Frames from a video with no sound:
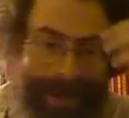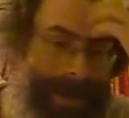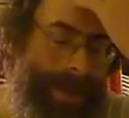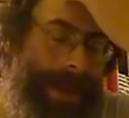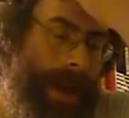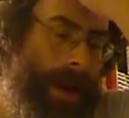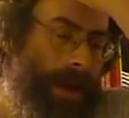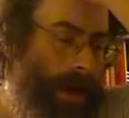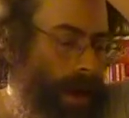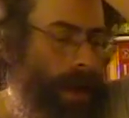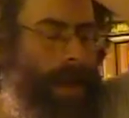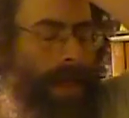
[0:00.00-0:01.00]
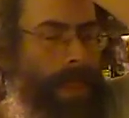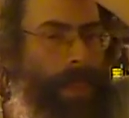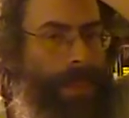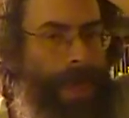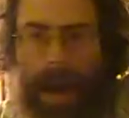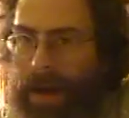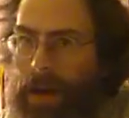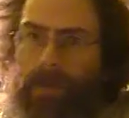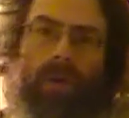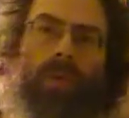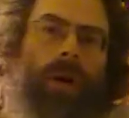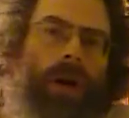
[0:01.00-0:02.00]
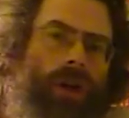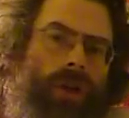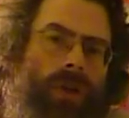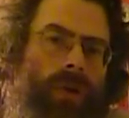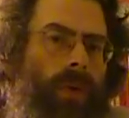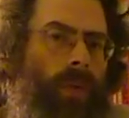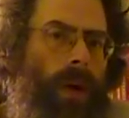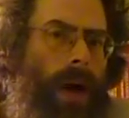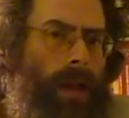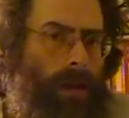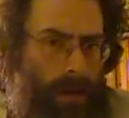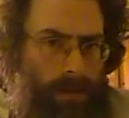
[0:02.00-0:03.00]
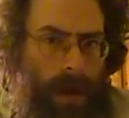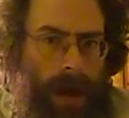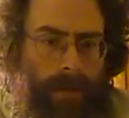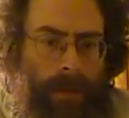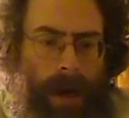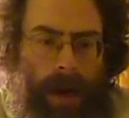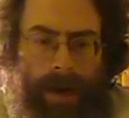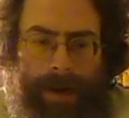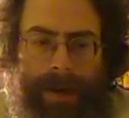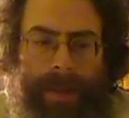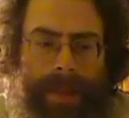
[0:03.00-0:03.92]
to that, that never works well in my mind.